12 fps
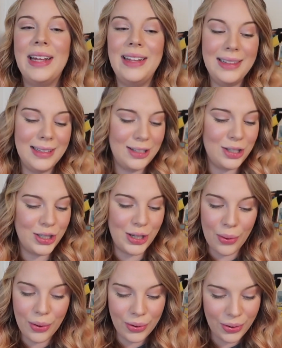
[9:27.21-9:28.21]
I think this is
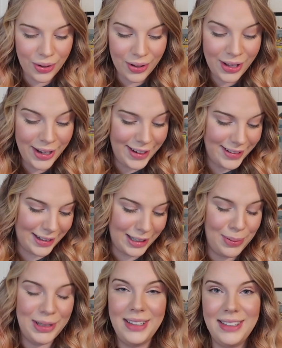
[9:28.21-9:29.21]
so cool that
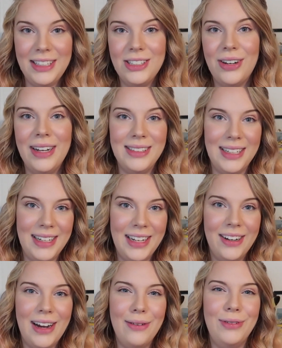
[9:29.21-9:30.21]
they put these Easter eggs in
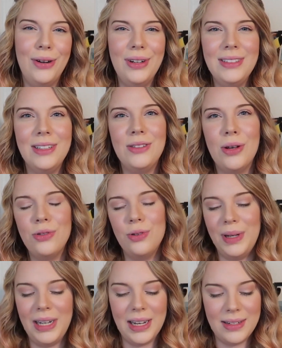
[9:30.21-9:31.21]
here. I've noticed the social
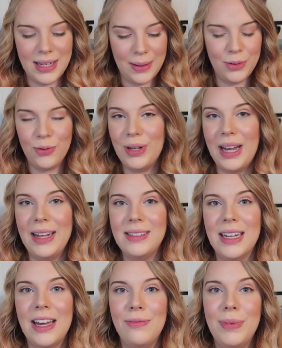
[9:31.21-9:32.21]
media teams for
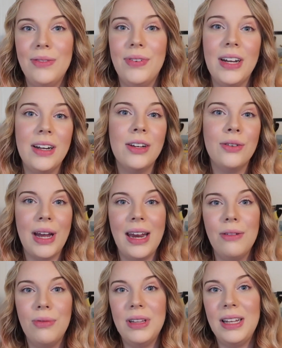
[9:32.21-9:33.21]
Niantic have been very
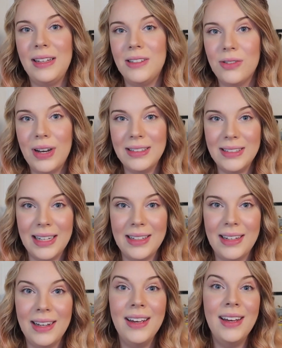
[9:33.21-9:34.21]
creative with the Easter eggs
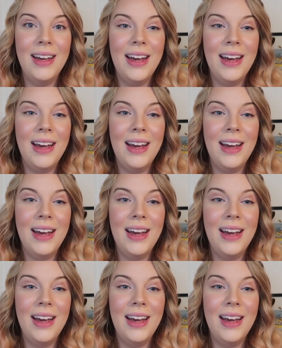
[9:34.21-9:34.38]
lately,